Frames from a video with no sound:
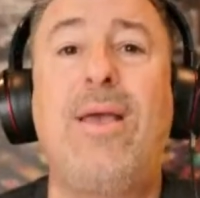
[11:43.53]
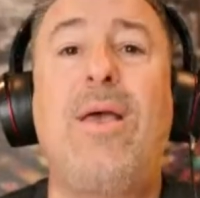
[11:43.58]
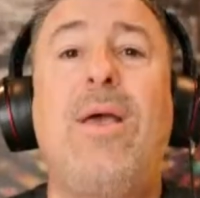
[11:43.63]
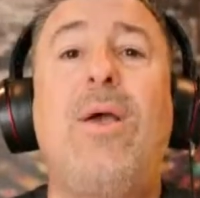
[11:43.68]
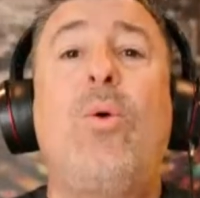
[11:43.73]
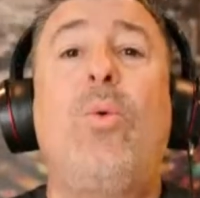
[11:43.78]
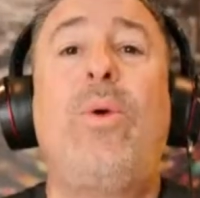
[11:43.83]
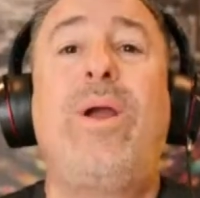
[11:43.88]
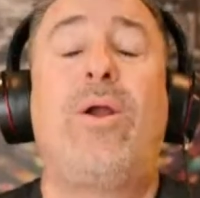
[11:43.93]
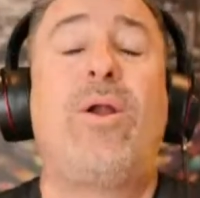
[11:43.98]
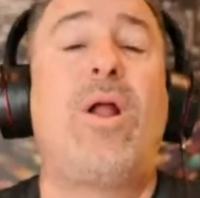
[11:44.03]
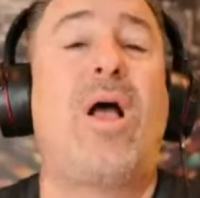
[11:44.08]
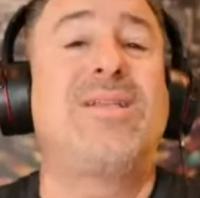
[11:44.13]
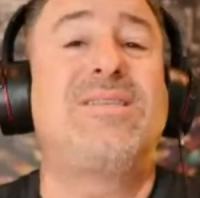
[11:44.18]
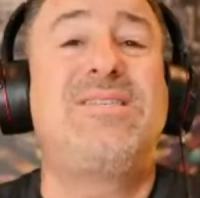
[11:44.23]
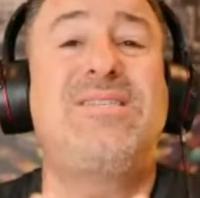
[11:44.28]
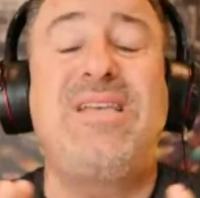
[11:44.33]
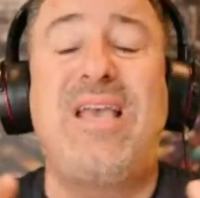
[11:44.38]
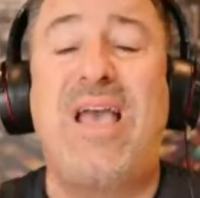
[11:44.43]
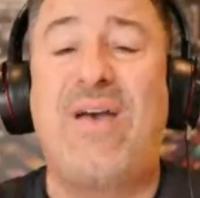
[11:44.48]
We are not
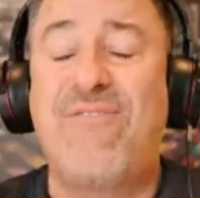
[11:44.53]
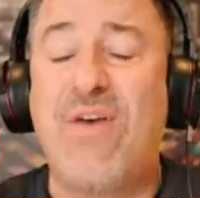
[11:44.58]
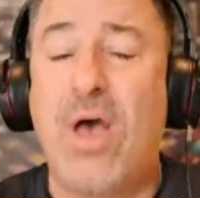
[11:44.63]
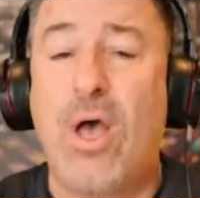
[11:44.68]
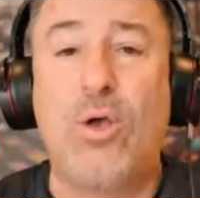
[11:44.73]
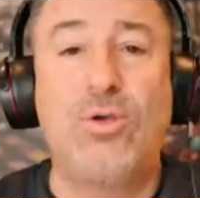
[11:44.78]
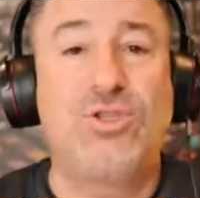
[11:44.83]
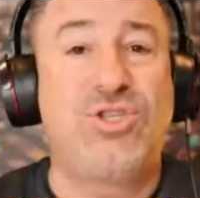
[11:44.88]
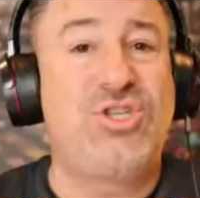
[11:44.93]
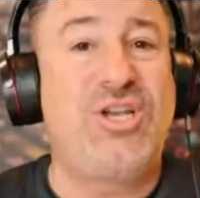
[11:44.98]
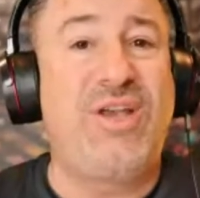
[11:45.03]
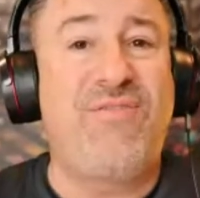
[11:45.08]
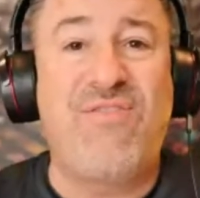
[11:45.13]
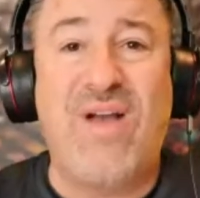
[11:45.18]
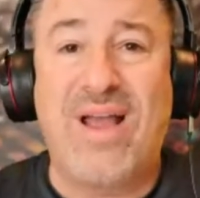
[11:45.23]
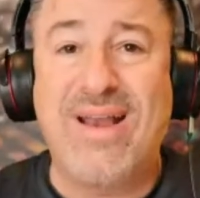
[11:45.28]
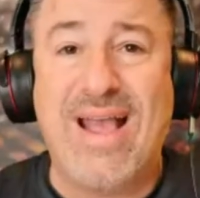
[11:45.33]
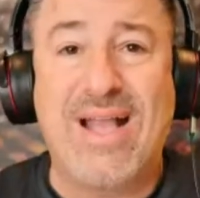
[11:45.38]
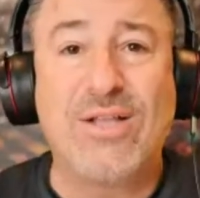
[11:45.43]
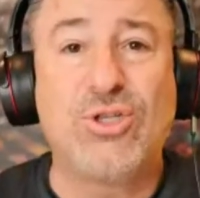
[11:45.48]
CFOs, chief
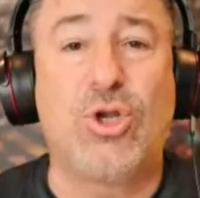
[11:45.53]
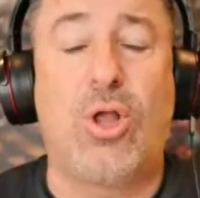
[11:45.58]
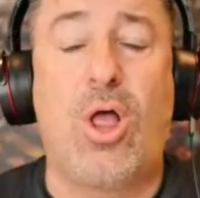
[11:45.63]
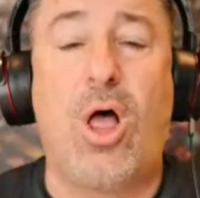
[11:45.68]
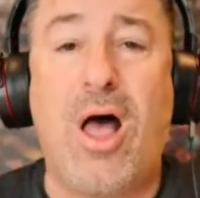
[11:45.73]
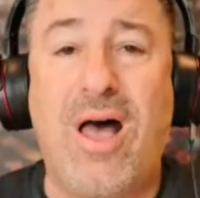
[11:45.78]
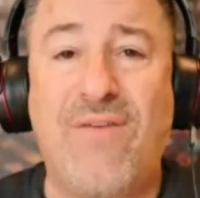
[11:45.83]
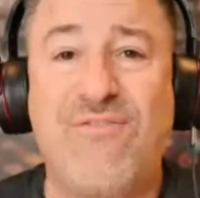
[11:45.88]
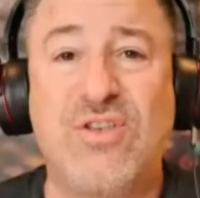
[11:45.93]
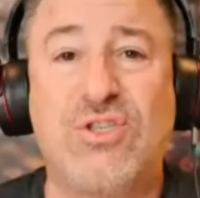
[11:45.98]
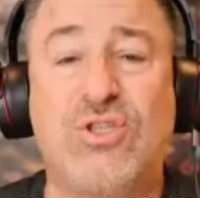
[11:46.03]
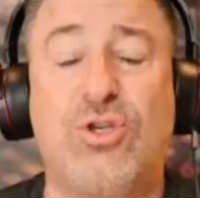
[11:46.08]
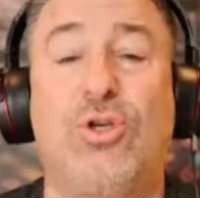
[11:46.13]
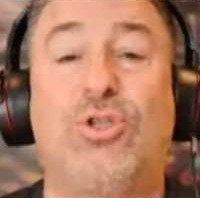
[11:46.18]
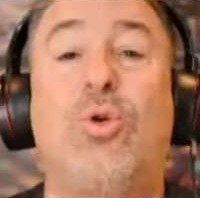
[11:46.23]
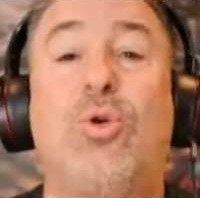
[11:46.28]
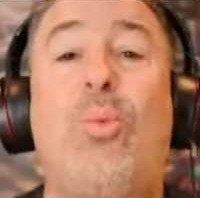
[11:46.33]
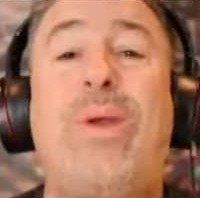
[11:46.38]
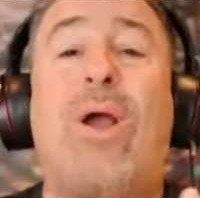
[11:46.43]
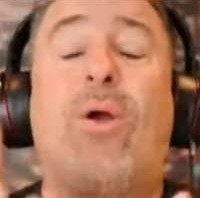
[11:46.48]
financial officers.
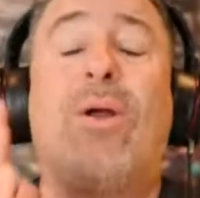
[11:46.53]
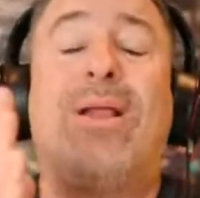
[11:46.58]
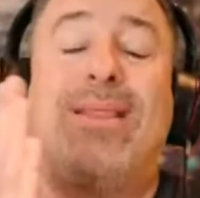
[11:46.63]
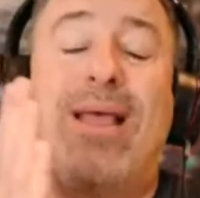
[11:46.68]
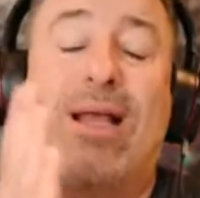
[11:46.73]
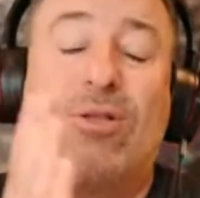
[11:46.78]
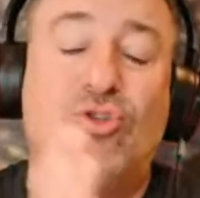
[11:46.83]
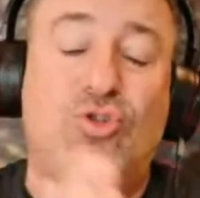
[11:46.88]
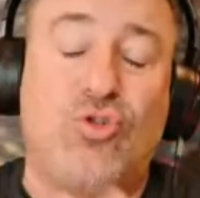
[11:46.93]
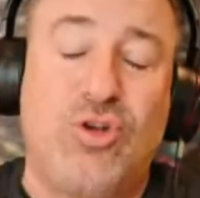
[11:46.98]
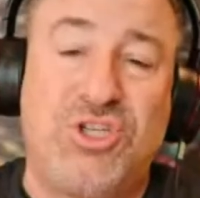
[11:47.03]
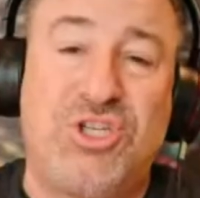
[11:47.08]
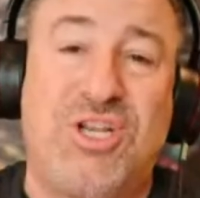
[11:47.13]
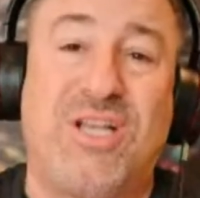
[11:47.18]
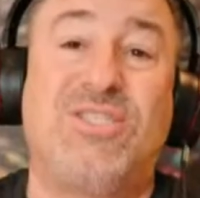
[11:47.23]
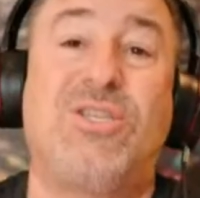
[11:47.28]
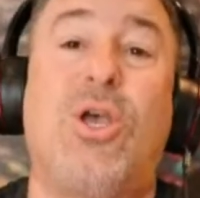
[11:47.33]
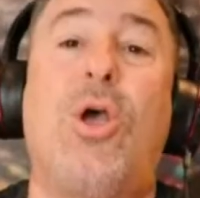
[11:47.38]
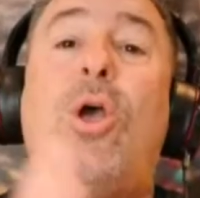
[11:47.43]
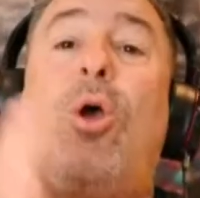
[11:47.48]
We are electricians.
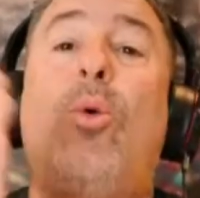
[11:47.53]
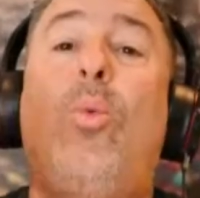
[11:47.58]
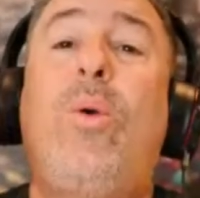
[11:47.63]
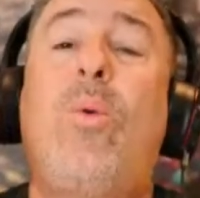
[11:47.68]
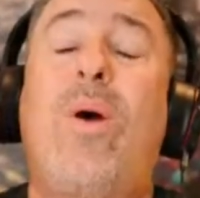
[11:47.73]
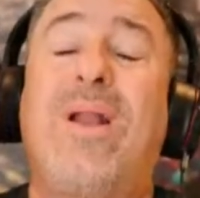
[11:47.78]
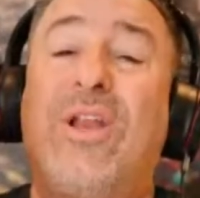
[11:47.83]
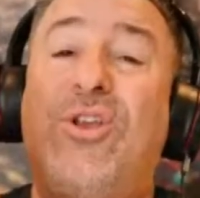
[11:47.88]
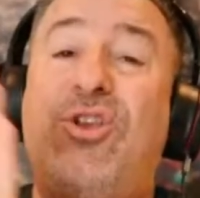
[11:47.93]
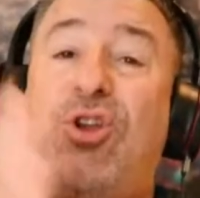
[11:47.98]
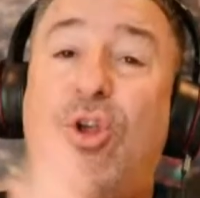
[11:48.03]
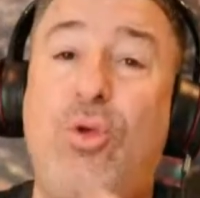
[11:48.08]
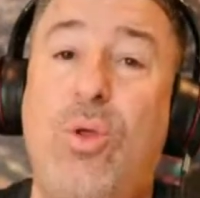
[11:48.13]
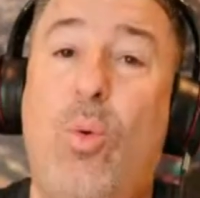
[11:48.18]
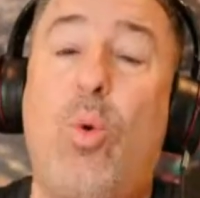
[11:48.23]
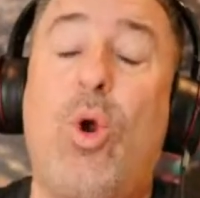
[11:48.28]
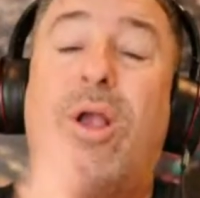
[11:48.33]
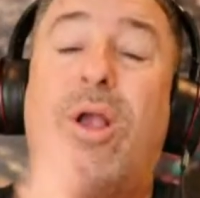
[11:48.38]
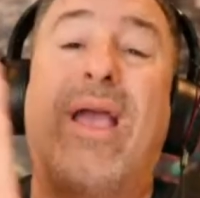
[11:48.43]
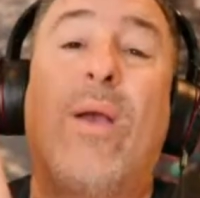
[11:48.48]
We want to do the
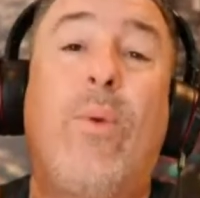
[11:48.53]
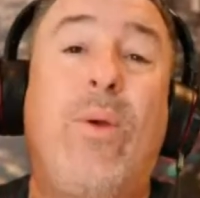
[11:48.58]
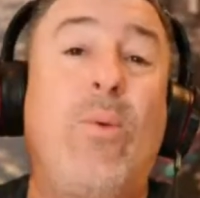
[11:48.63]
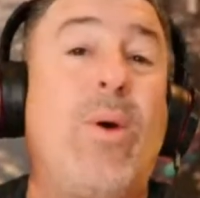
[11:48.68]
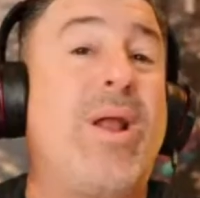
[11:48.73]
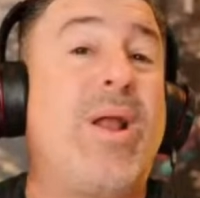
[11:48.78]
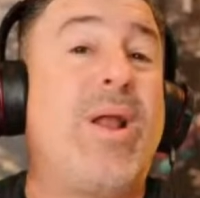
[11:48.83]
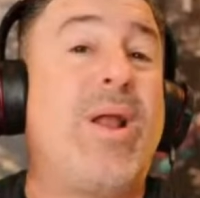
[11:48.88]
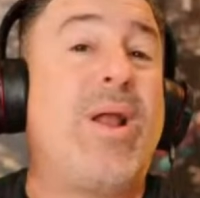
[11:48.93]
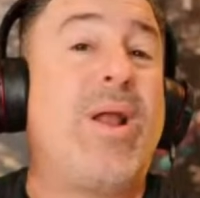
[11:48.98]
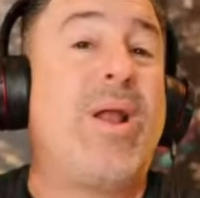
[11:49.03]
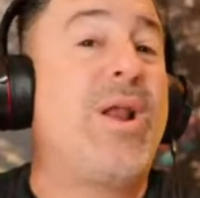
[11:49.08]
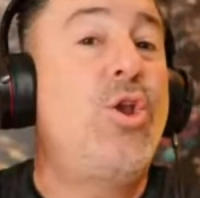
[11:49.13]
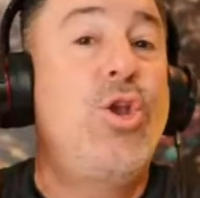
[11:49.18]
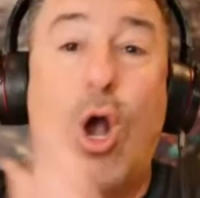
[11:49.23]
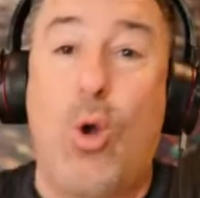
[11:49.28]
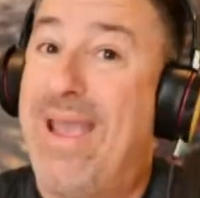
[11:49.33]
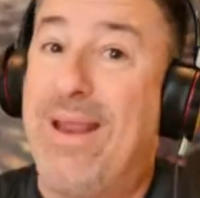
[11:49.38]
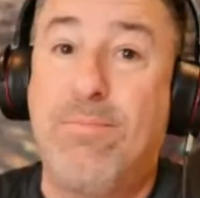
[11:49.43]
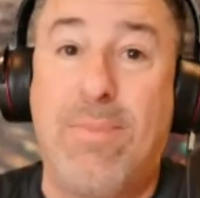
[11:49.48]
work and we want to
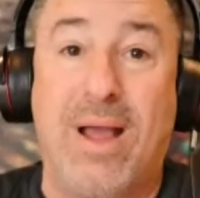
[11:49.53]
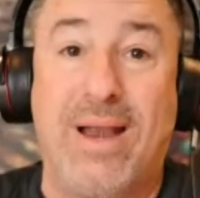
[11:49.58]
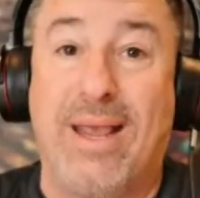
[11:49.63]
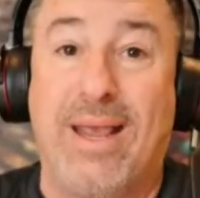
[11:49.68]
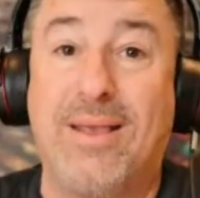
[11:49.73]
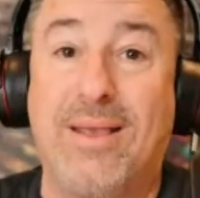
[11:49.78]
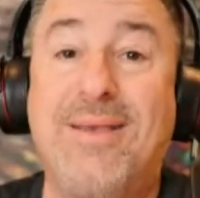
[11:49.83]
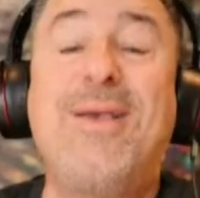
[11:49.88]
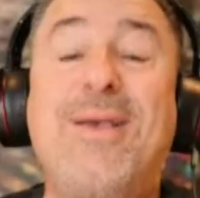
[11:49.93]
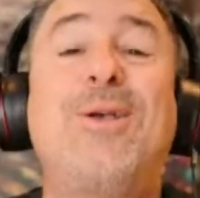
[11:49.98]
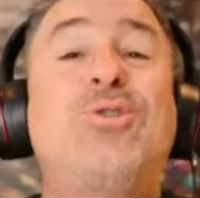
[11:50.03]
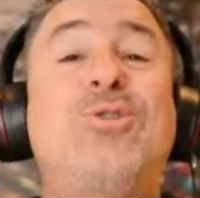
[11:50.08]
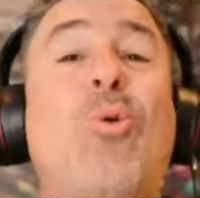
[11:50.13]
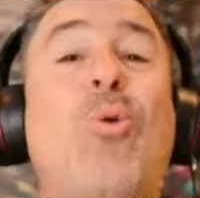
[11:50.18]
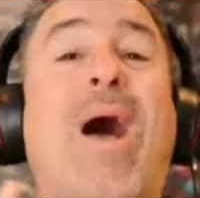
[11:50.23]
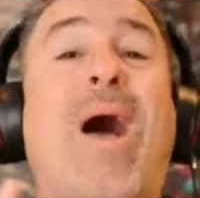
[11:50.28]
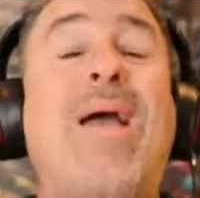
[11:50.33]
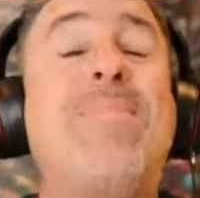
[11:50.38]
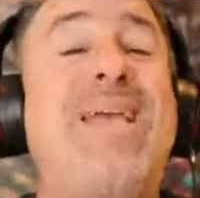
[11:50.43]
know we made money.